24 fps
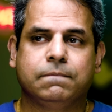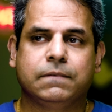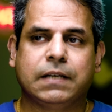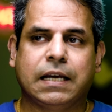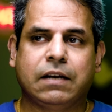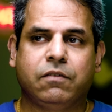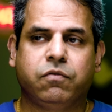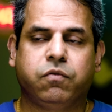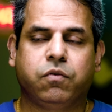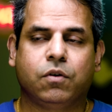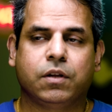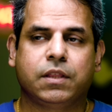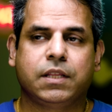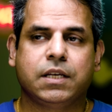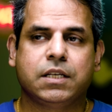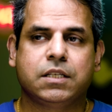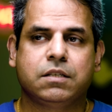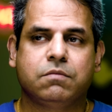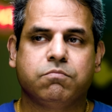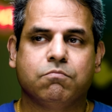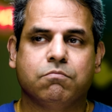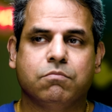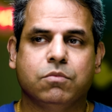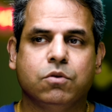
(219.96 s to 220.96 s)
and for
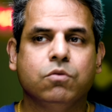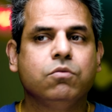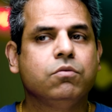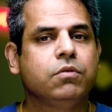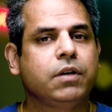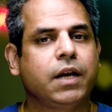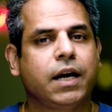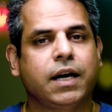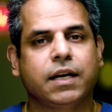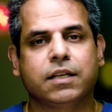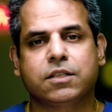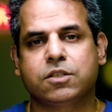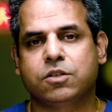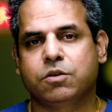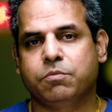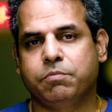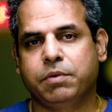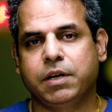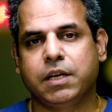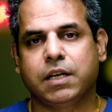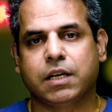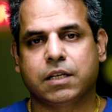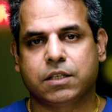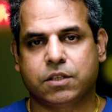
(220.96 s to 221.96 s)
this, moon has to
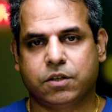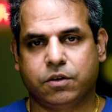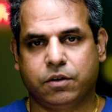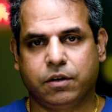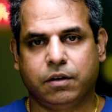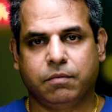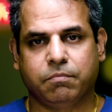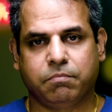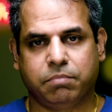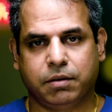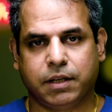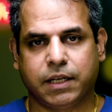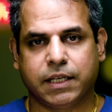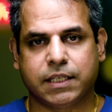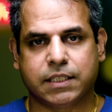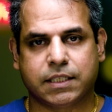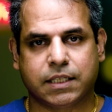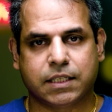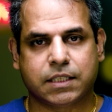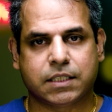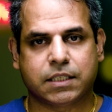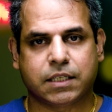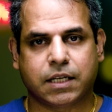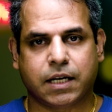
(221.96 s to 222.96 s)
be in a certain
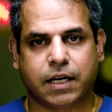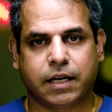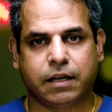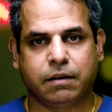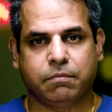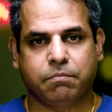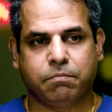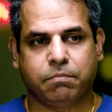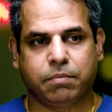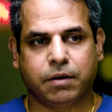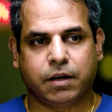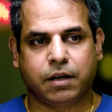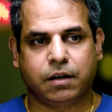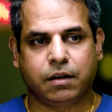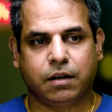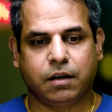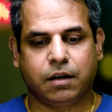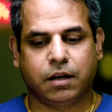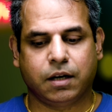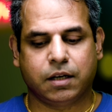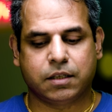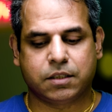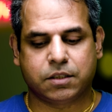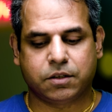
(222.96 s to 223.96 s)
place and sign, but
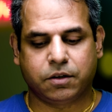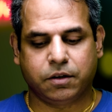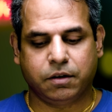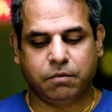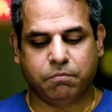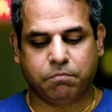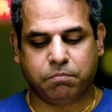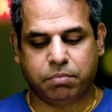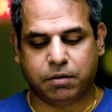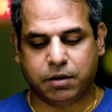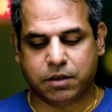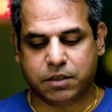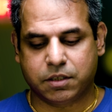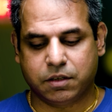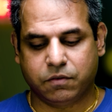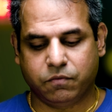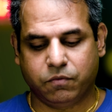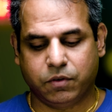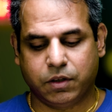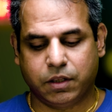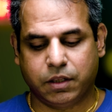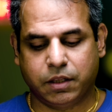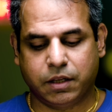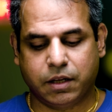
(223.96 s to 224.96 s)
a certain
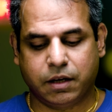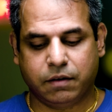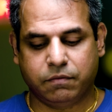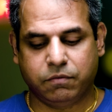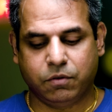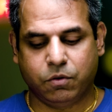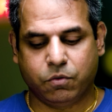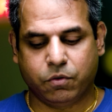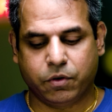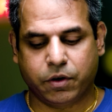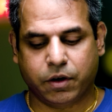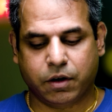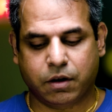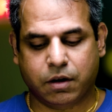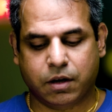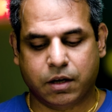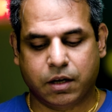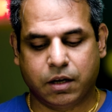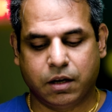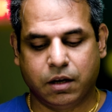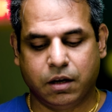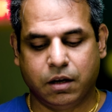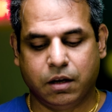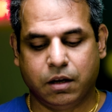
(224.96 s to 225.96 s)
person will love going
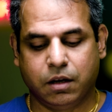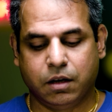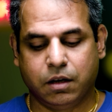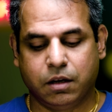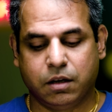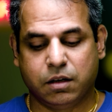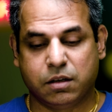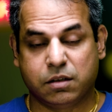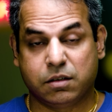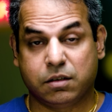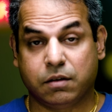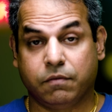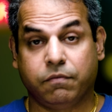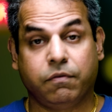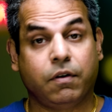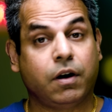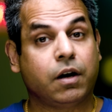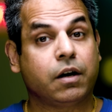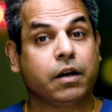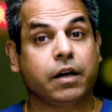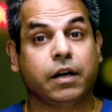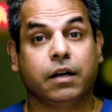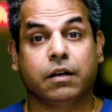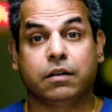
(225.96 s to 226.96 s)
on
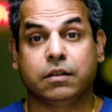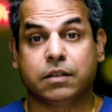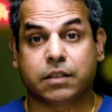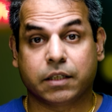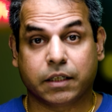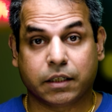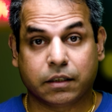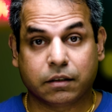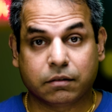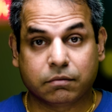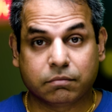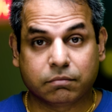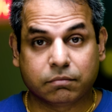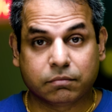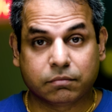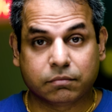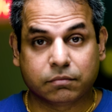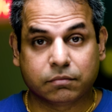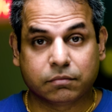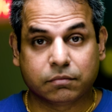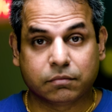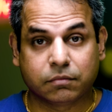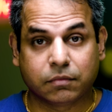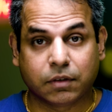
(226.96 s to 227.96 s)
safari hunting,
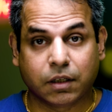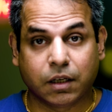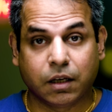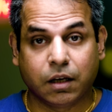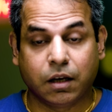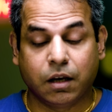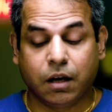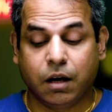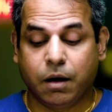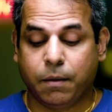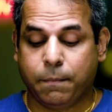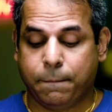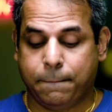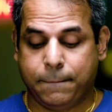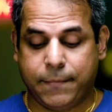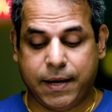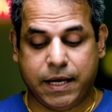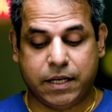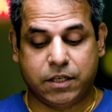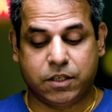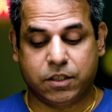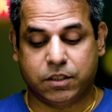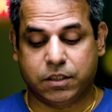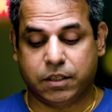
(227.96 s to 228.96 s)

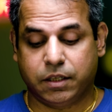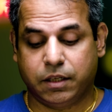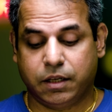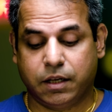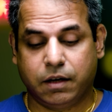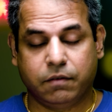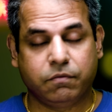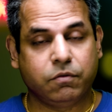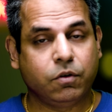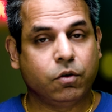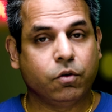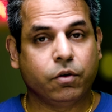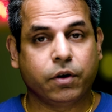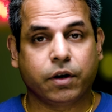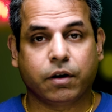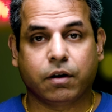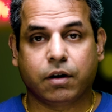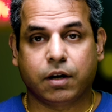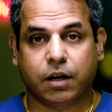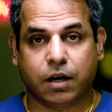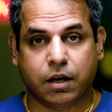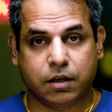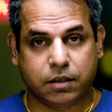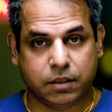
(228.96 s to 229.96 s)
may just love going
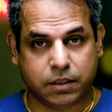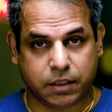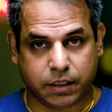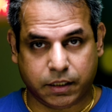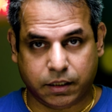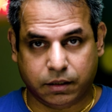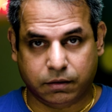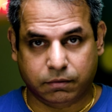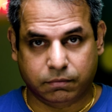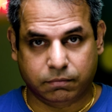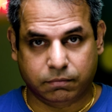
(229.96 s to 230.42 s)
on hunting.